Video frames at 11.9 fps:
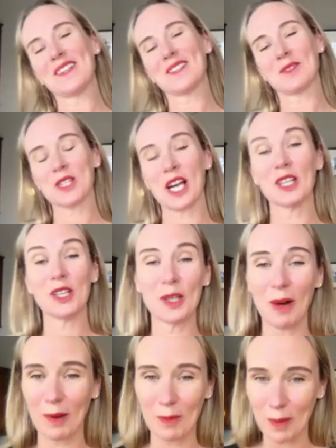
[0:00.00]
which I knew
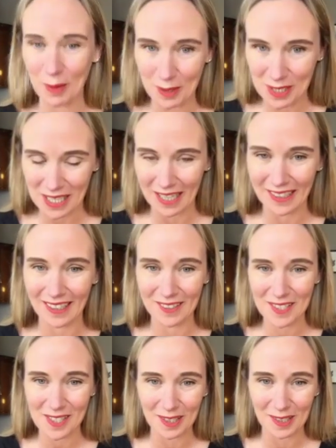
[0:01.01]
I would, and I'll
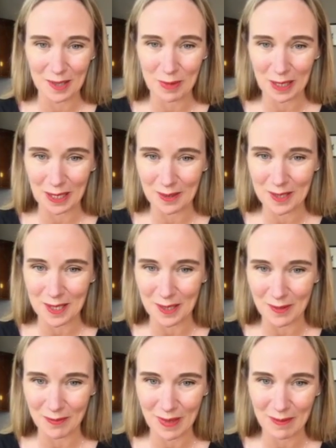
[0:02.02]
certainly be using
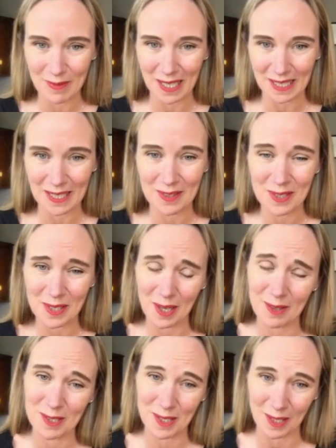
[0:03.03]
them, Pip. Thank you so
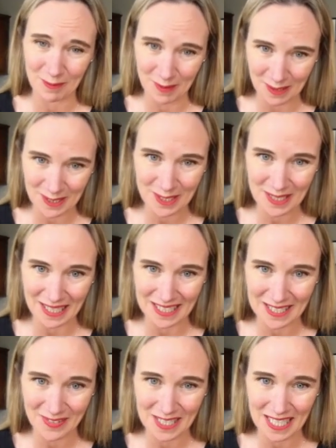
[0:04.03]
much.
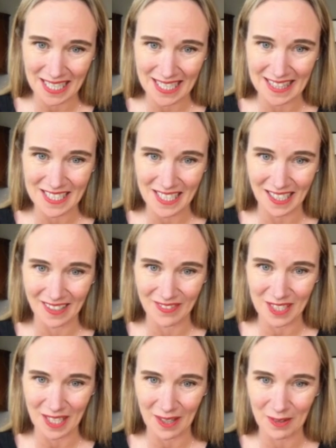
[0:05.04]
Thanks for taking the time
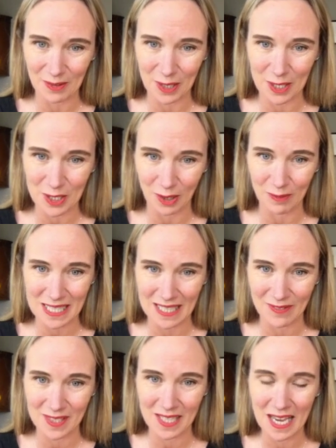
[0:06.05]
to go through your top
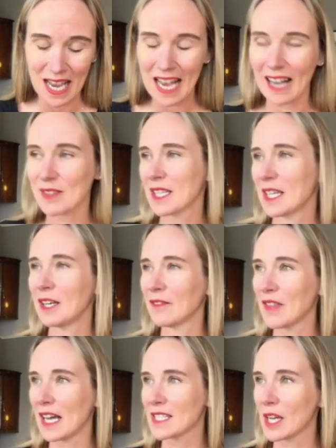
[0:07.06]
tips. Absolutely love
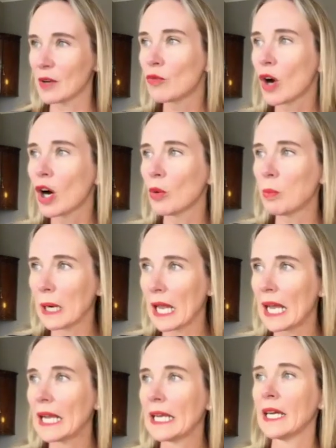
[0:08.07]
that. So role
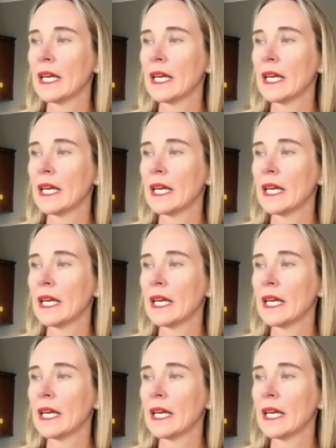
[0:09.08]
play,